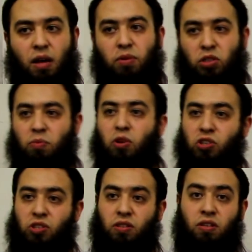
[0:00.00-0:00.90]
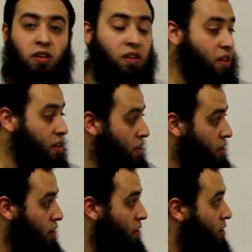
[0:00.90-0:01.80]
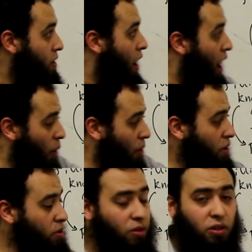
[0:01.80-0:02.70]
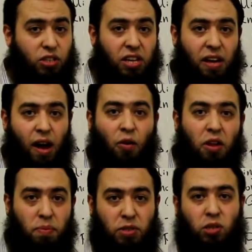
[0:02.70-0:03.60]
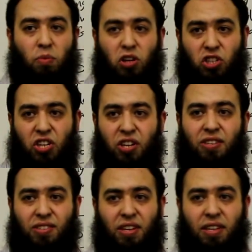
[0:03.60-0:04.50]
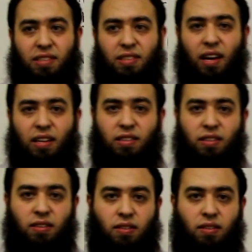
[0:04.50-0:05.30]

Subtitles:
epistemology. Our ontology here, our epistemology here says that